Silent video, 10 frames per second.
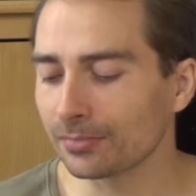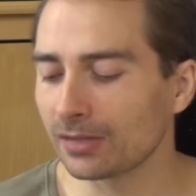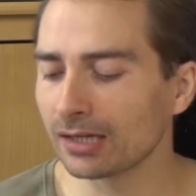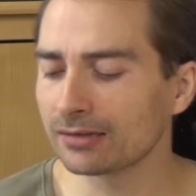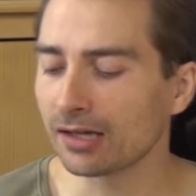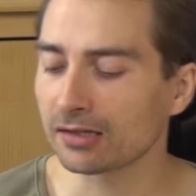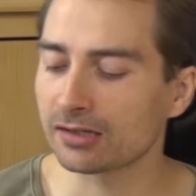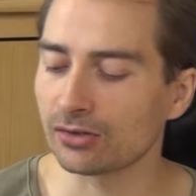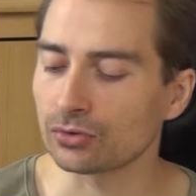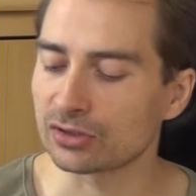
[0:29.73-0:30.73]

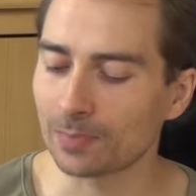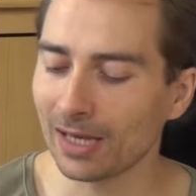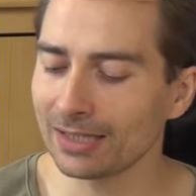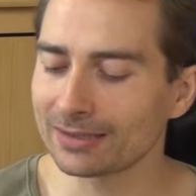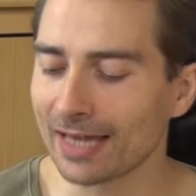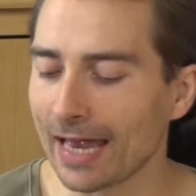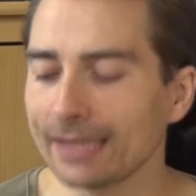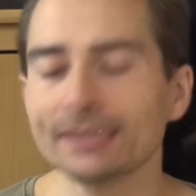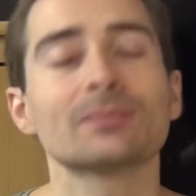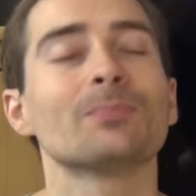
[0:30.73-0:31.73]
TicTacToe Space
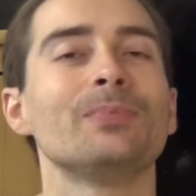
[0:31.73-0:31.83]
and